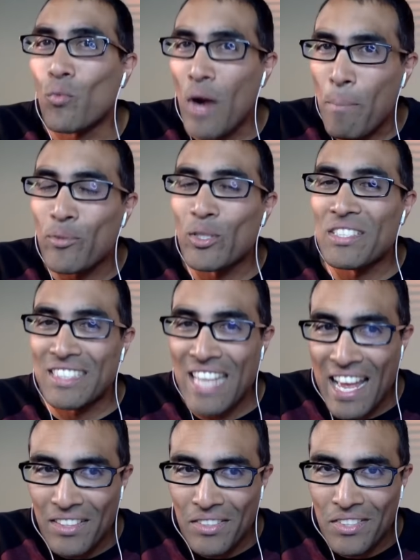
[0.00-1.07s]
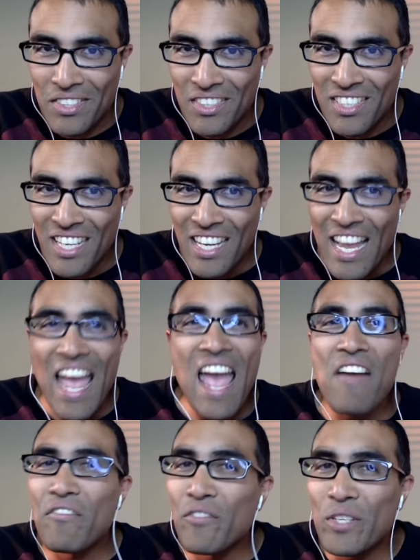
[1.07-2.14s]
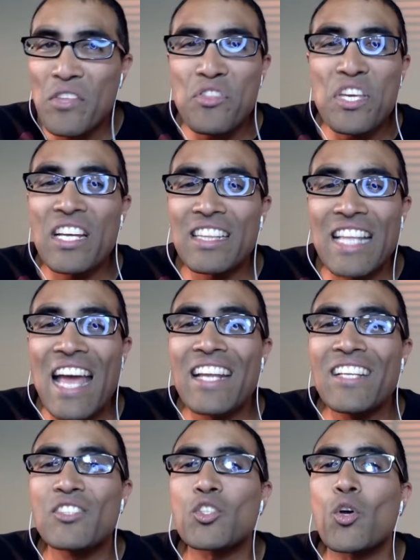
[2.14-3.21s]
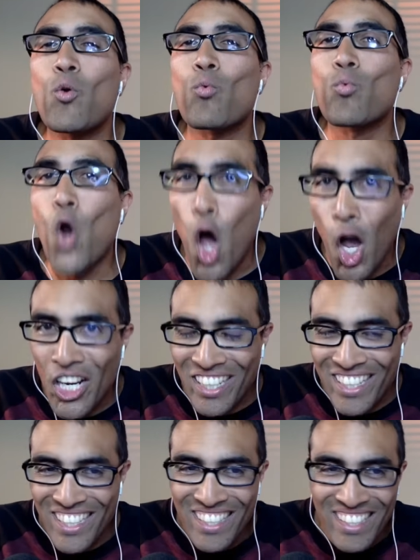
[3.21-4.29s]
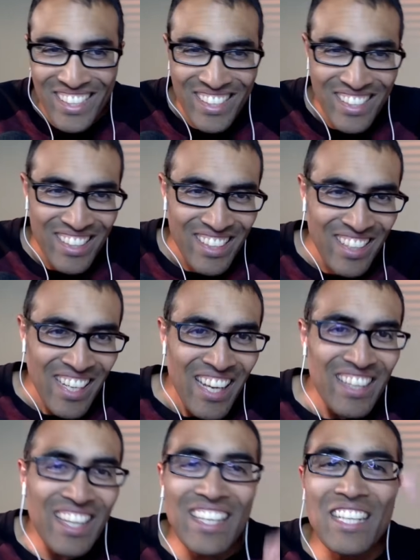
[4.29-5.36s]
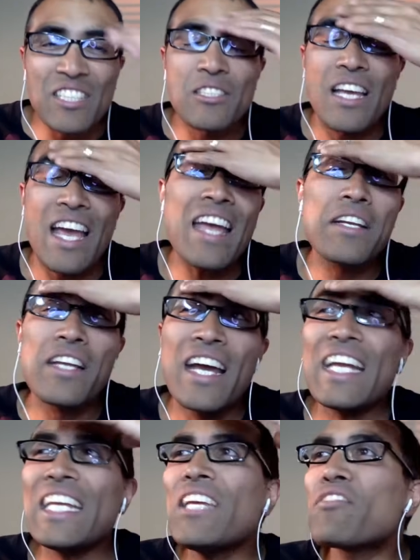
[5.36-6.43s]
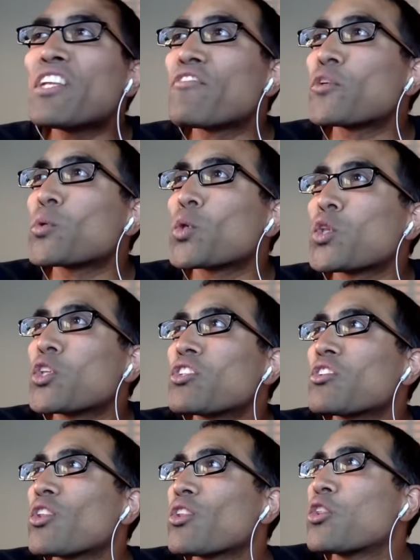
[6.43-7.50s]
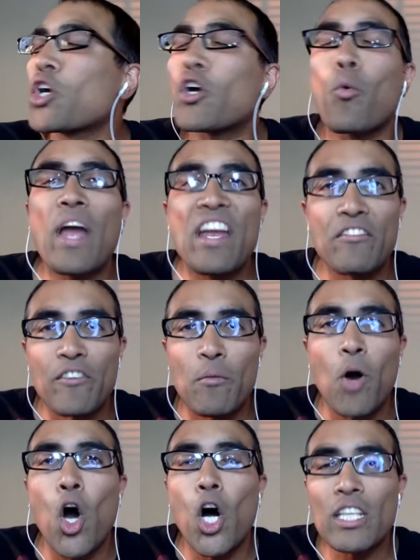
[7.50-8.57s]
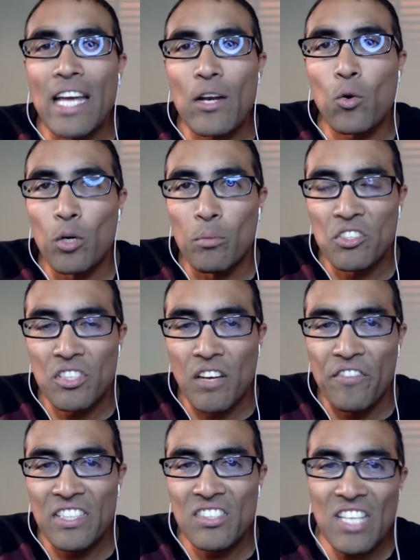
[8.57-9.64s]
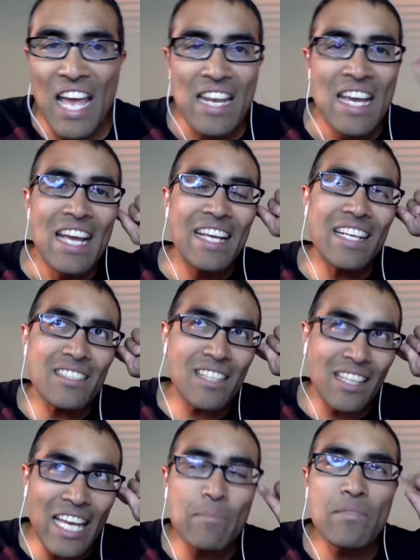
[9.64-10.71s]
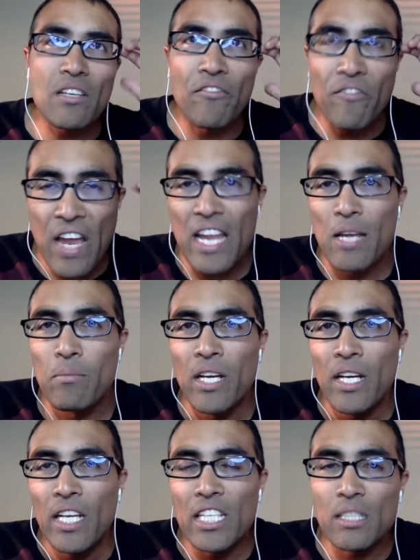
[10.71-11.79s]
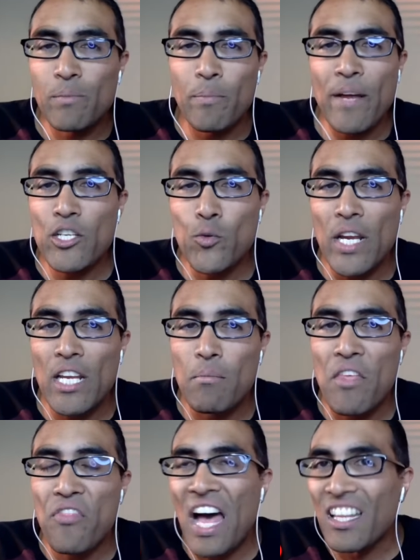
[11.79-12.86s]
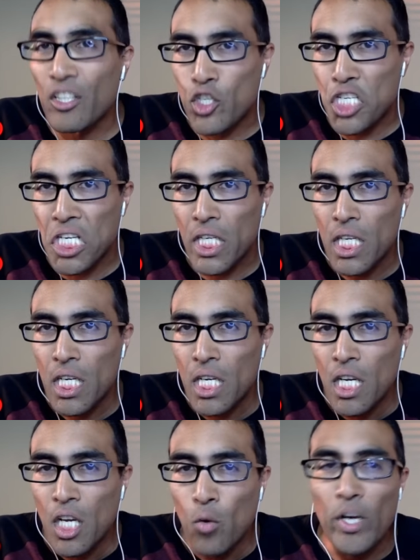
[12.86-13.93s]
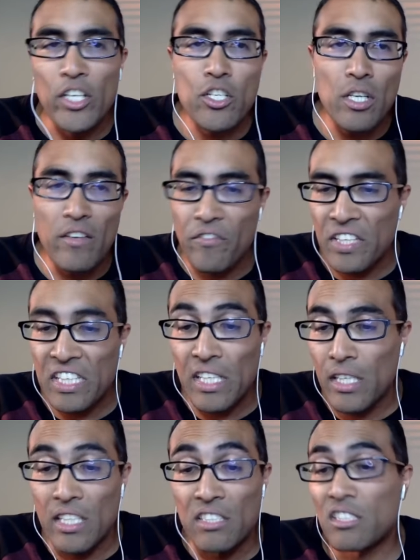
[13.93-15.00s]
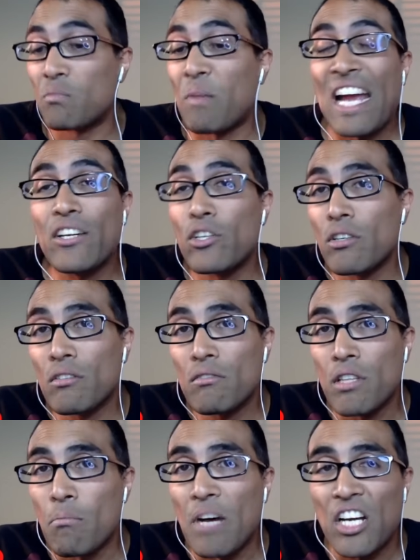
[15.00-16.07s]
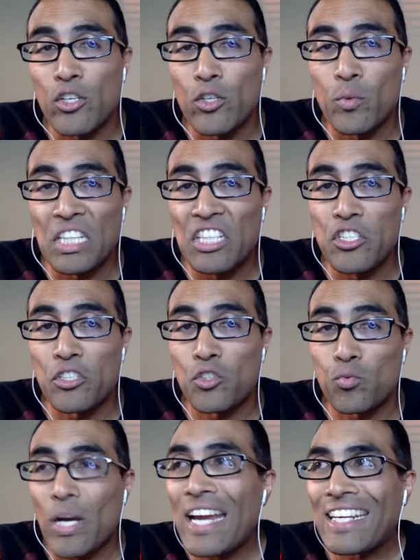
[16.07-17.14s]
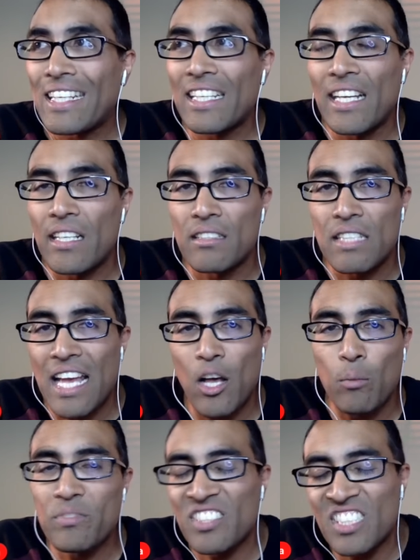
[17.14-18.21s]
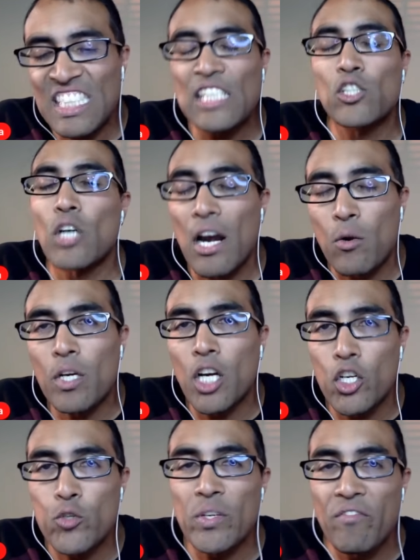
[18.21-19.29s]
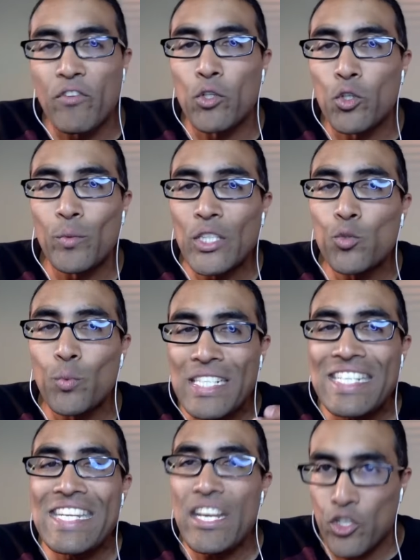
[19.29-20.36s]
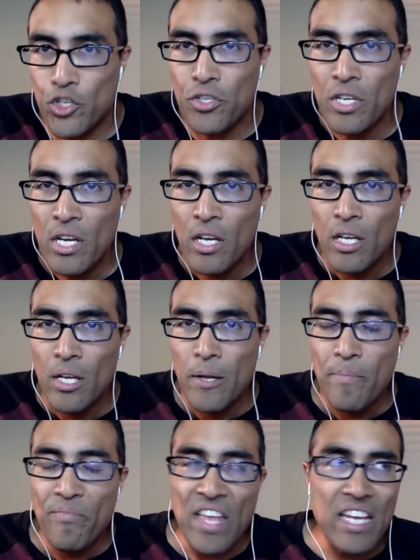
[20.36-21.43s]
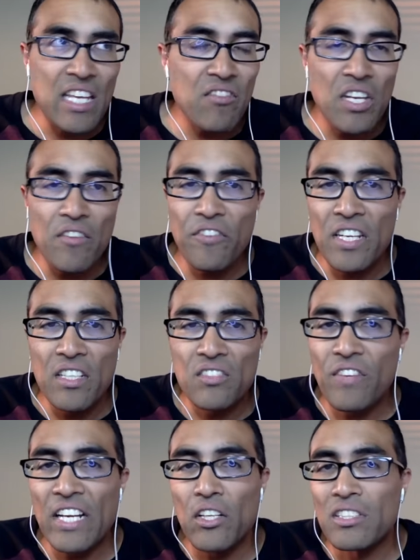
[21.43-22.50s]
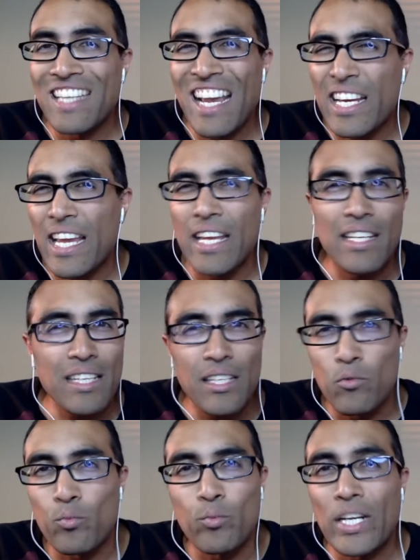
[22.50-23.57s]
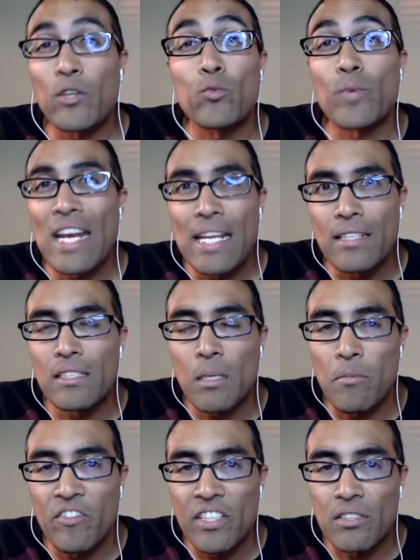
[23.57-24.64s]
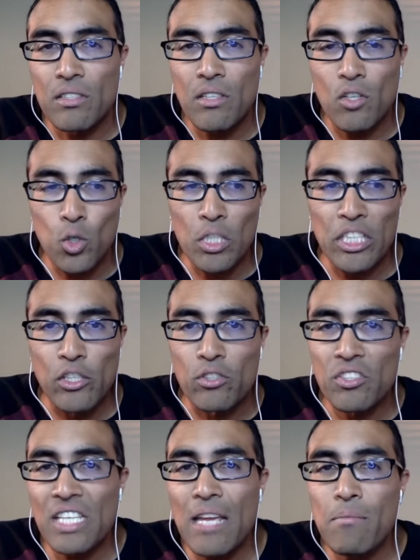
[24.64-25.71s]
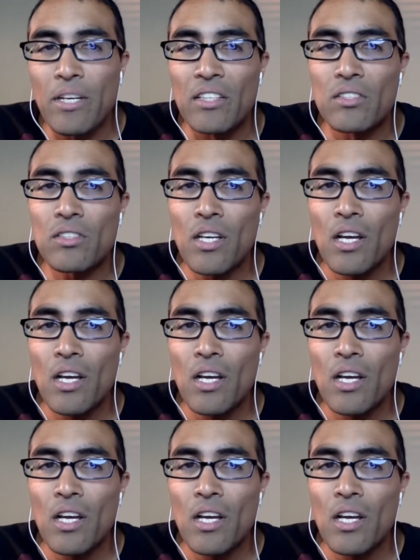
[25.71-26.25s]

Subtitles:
represents. Everything that is wrong. Like, and even if you look away from all that horrible stuff he said, his claim to fame is perpetuating mythology, which, if he inspired the modern religious right, he has helped steer our country further into a ditch. And even if in his final decade he regretted some of his earlier statements,